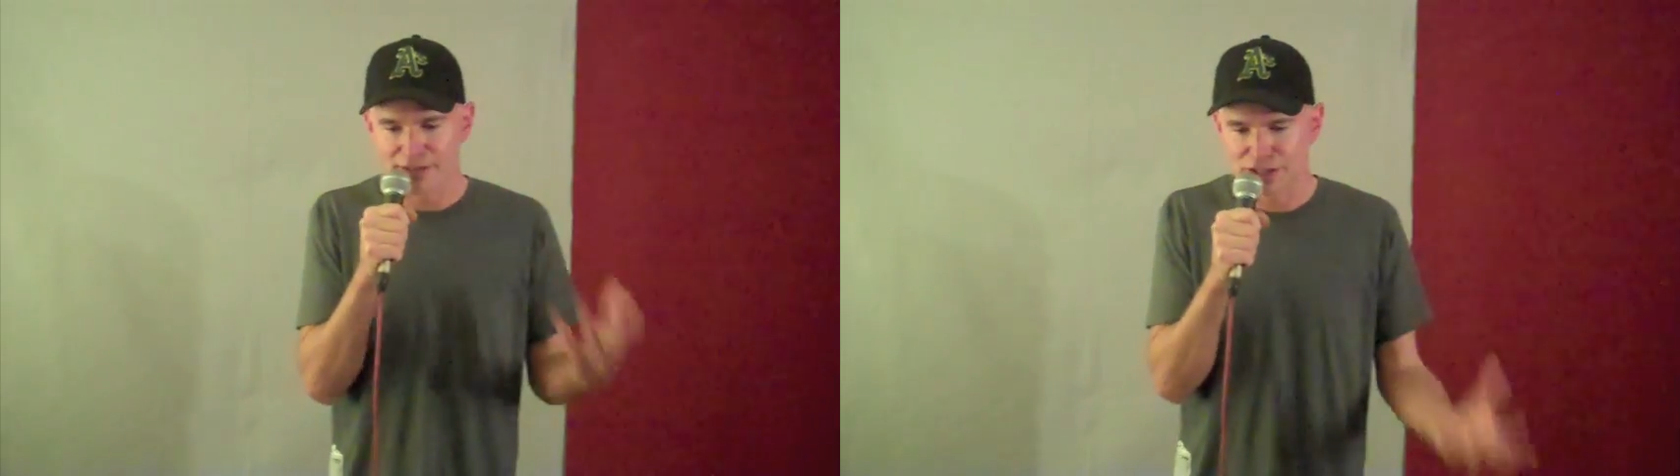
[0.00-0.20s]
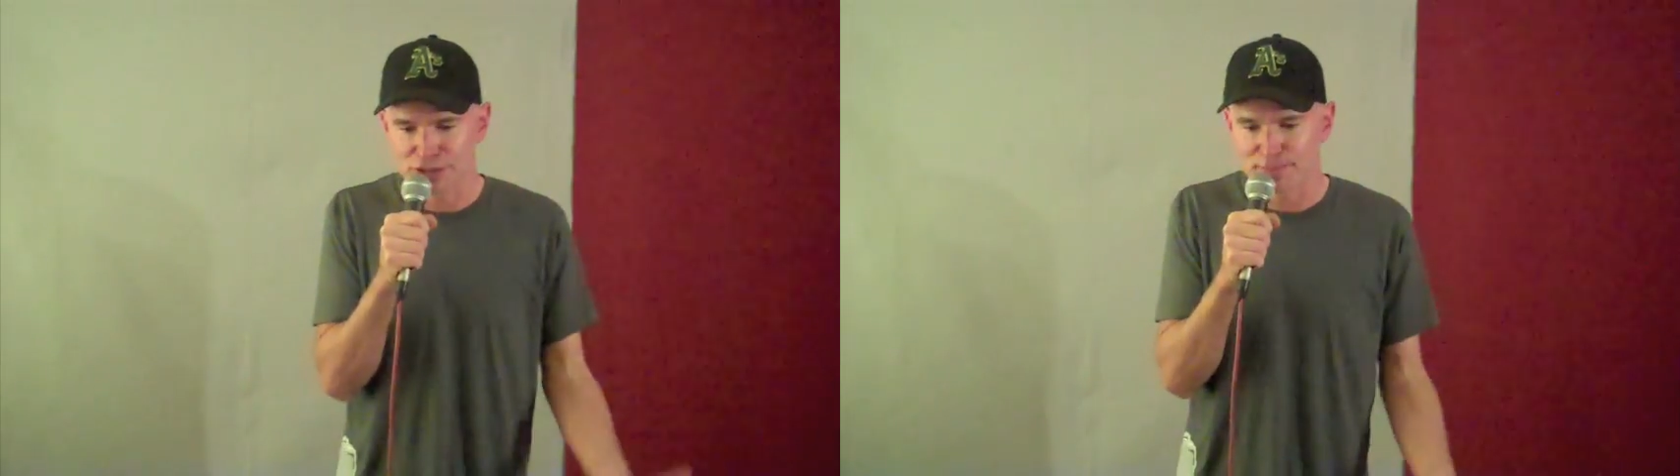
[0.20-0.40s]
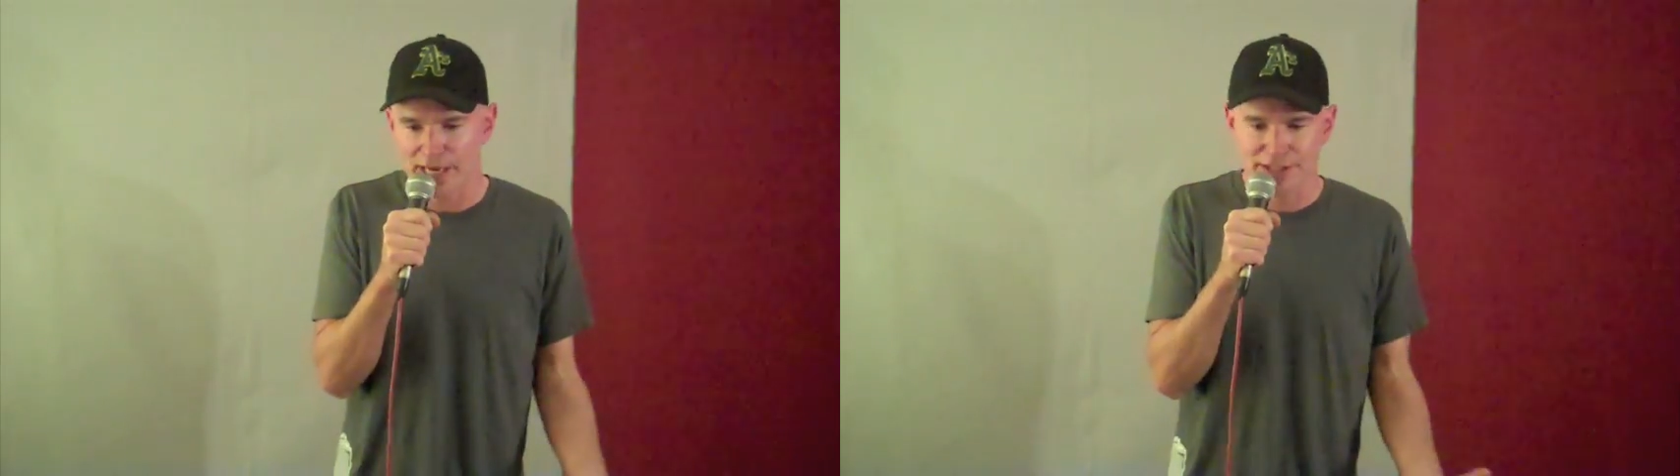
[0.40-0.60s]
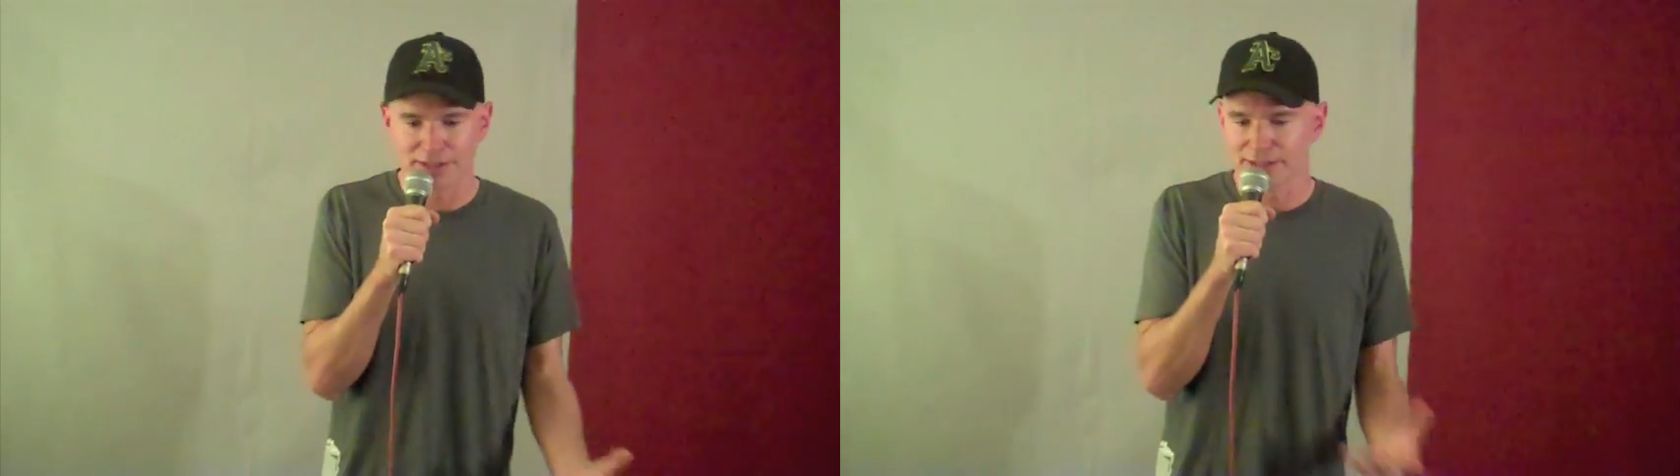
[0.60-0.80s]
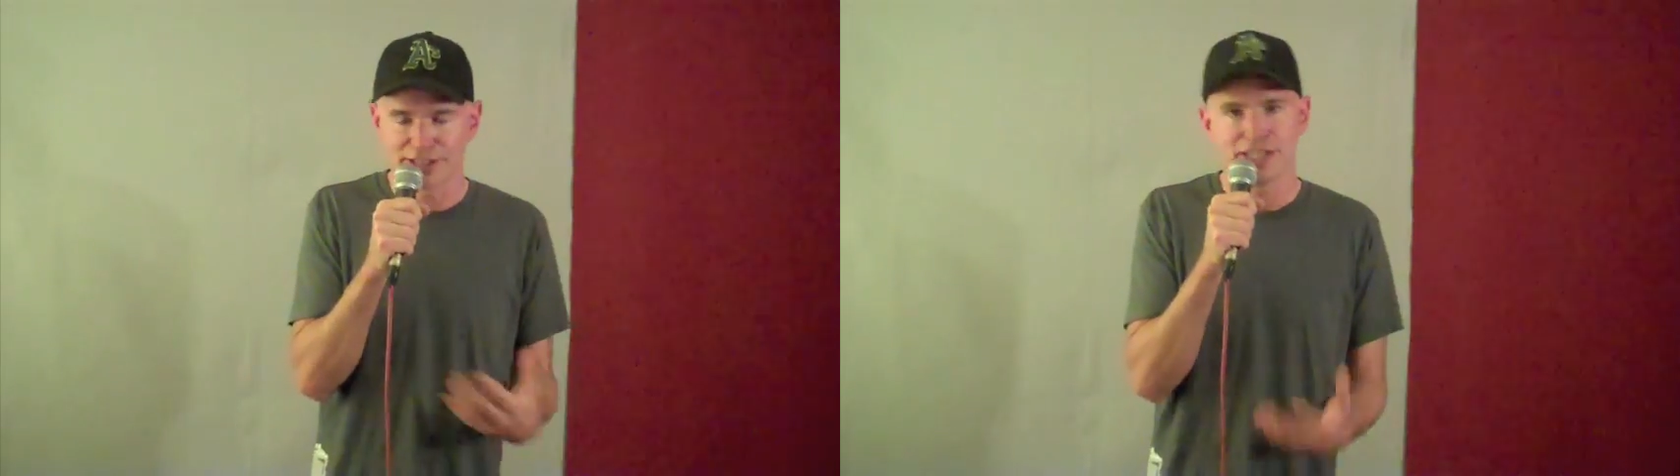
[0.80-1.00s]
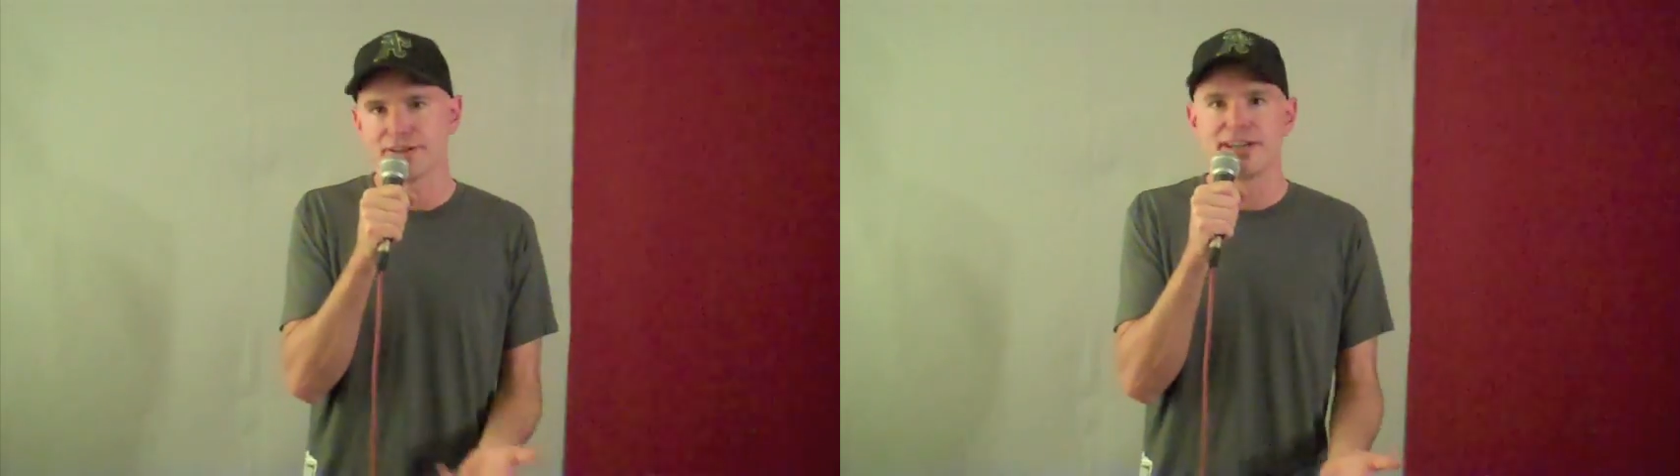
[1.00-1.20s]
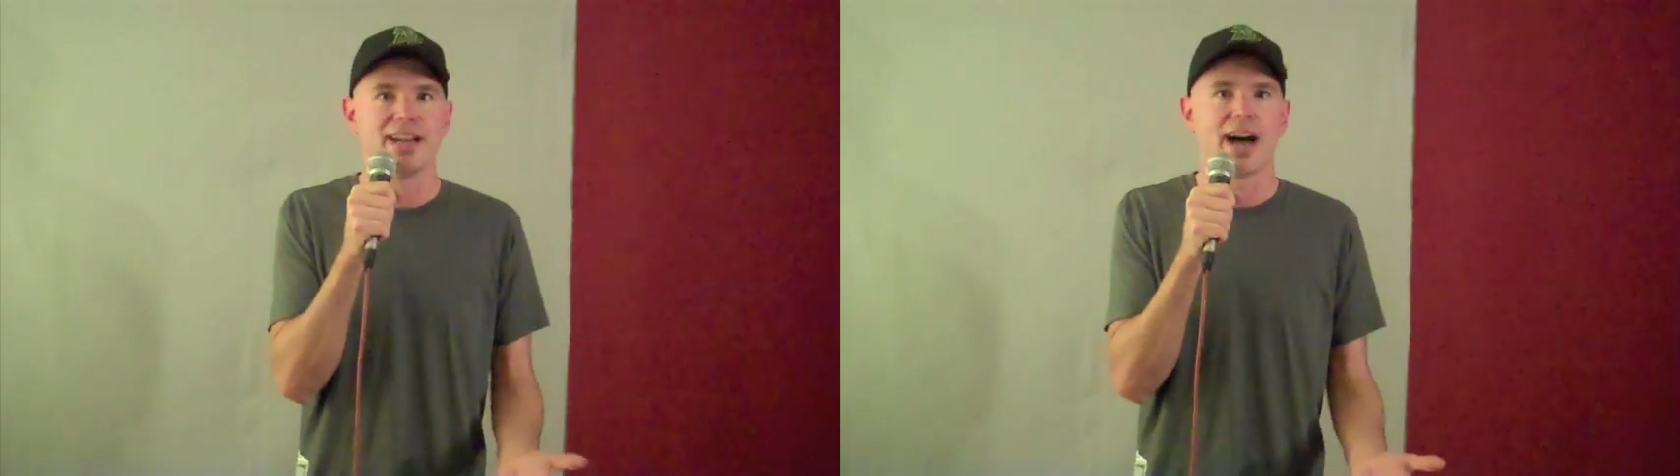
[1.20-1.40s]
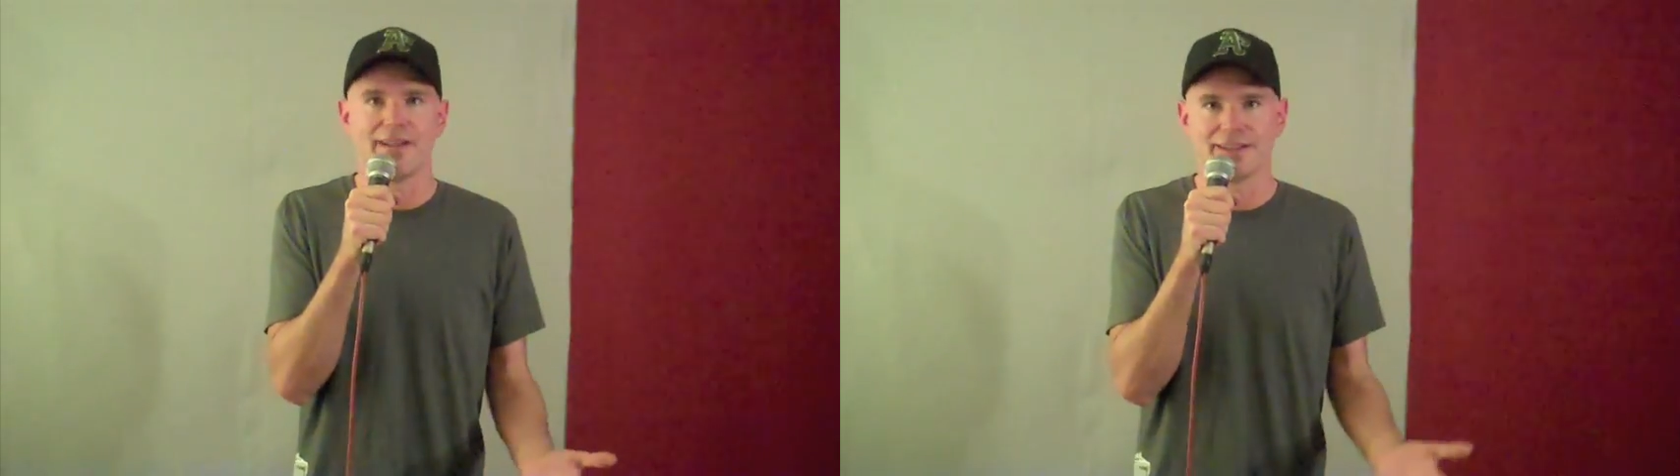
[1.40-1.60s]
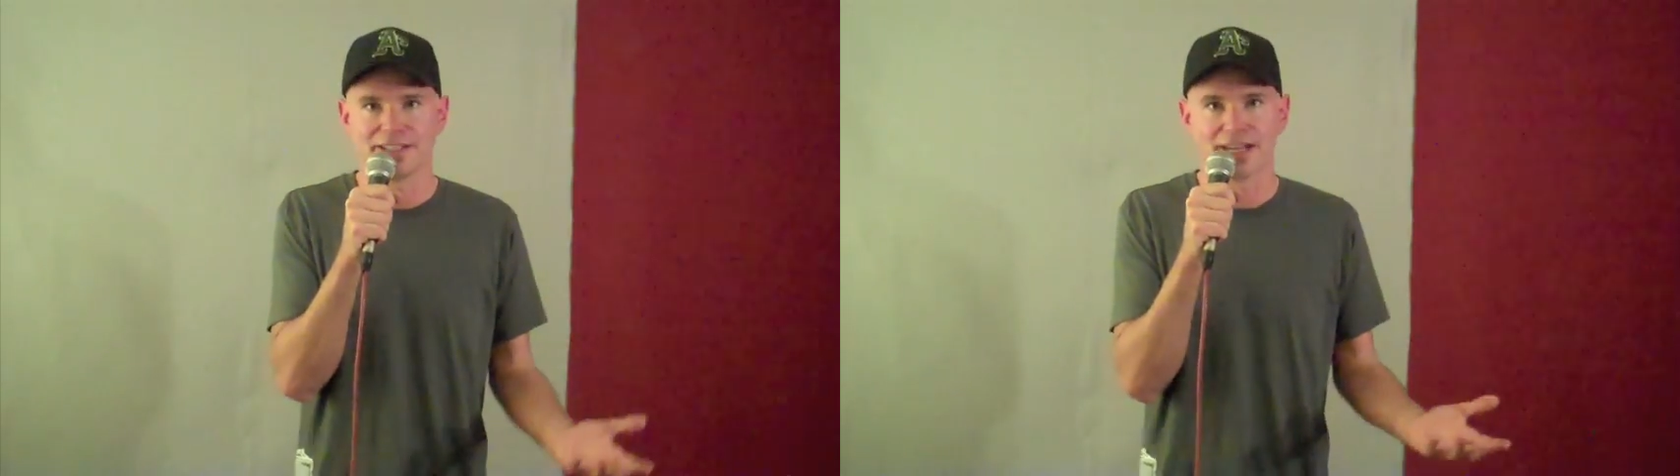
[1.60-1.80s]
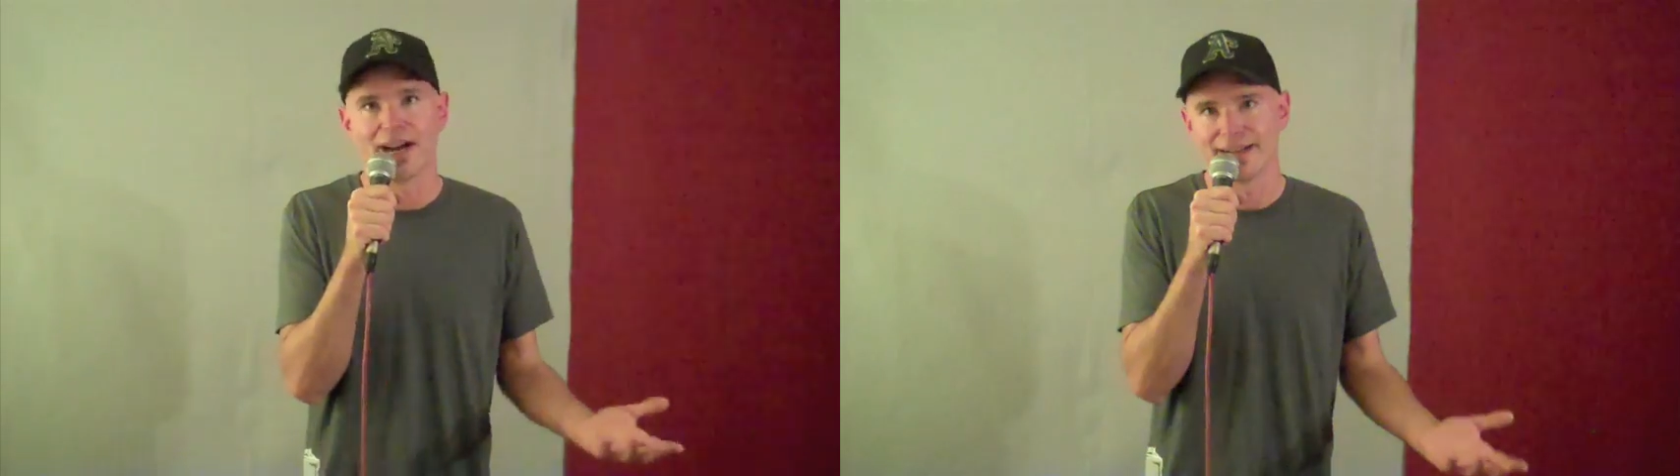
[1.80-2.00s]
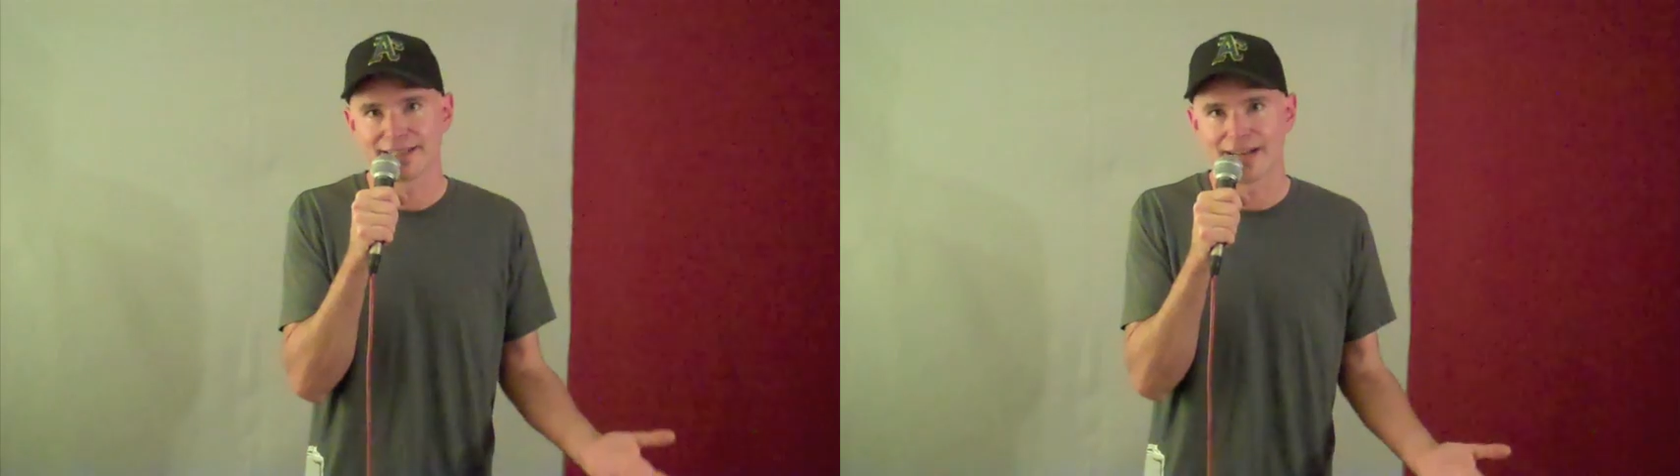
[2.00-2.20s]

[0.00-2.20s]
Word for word: of special secret knowledge on a